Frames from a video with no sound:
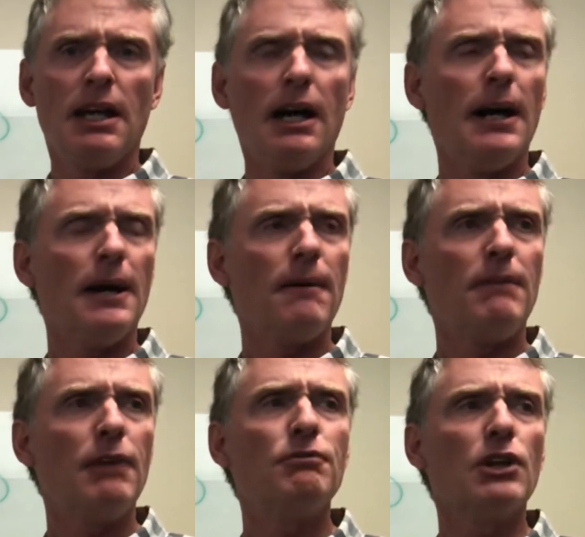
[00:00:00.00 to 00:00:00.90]

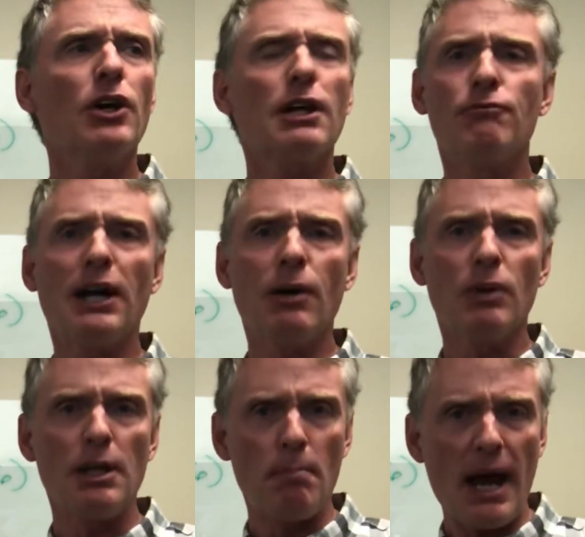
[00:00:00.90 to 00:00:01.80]
If you look and find out
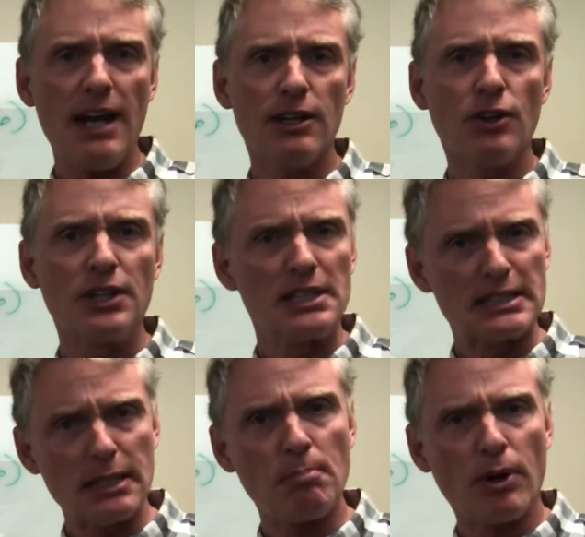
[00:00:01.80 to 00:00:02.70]
when the patent on the
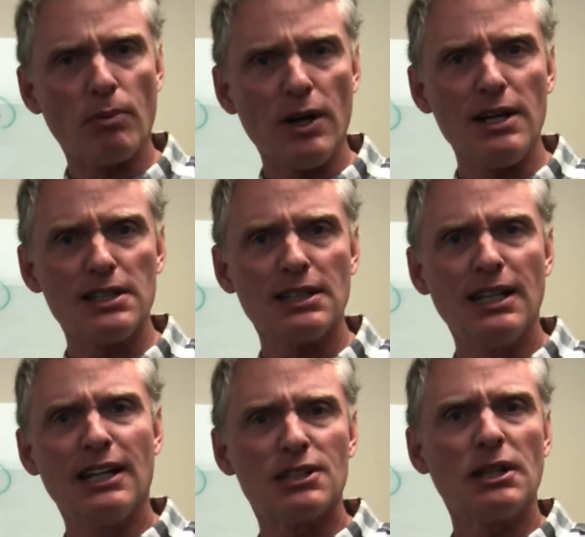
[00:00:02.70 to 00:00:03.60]
zipper was, it
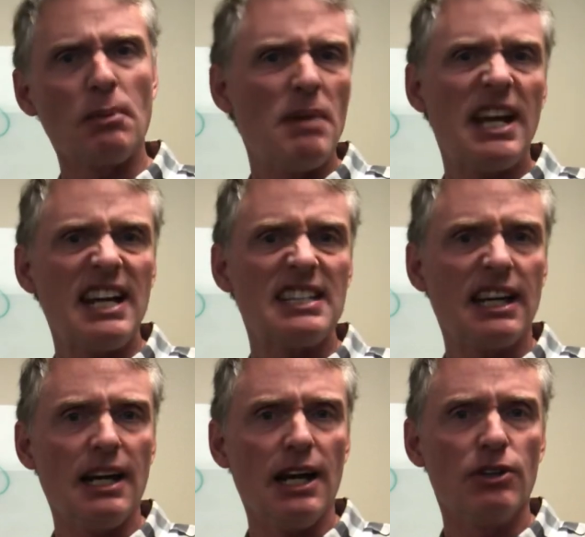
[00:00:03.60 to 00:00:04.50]
was in the
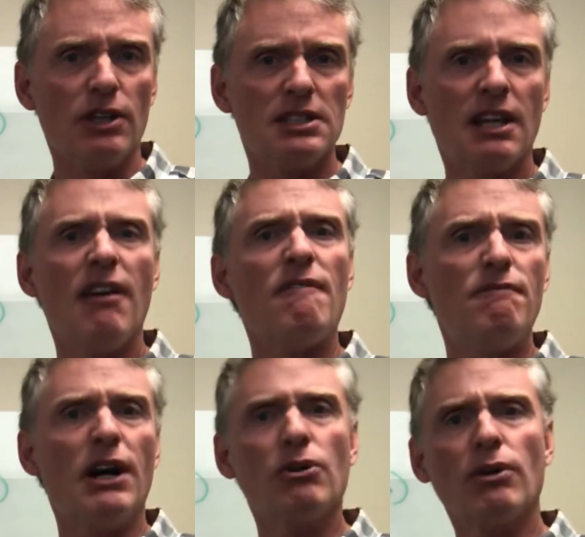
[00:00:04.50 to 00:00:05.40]
mid-1800s.
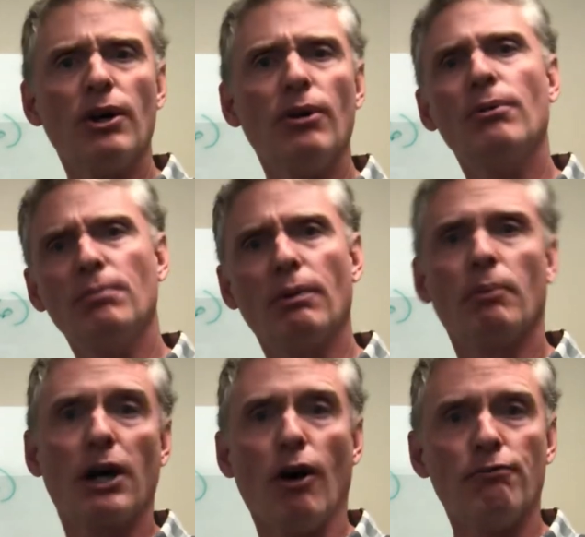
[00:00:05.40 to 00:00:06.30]
Velcro, what
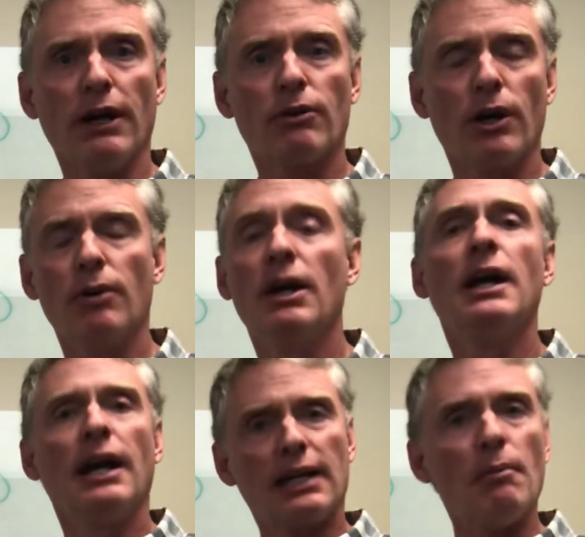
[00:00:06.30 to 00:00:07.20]
we call Velcro,
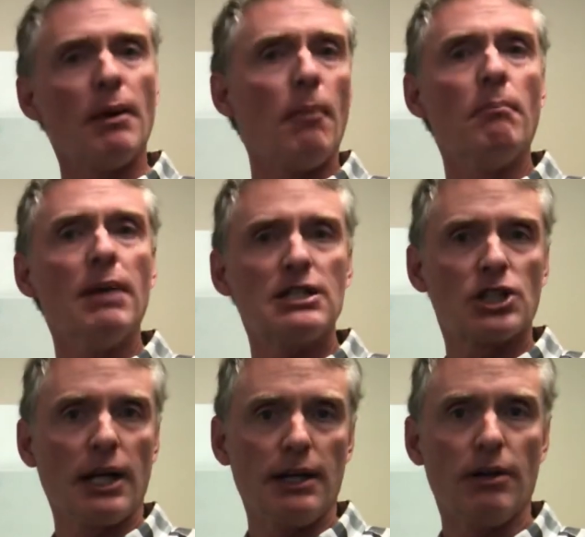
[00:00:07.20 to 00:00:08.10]
came about much
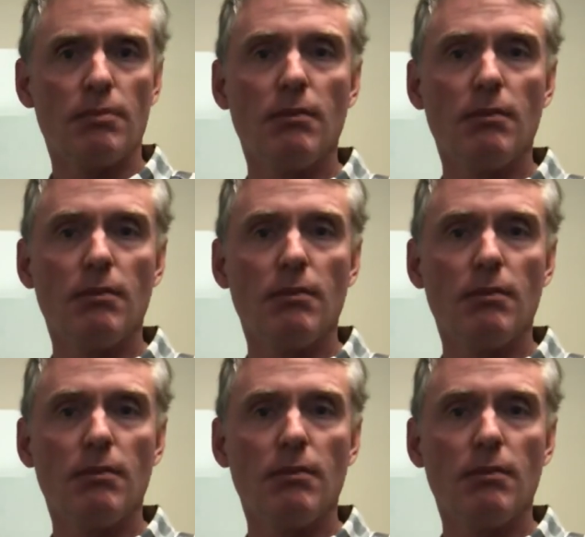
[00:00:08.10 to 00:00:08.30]
later.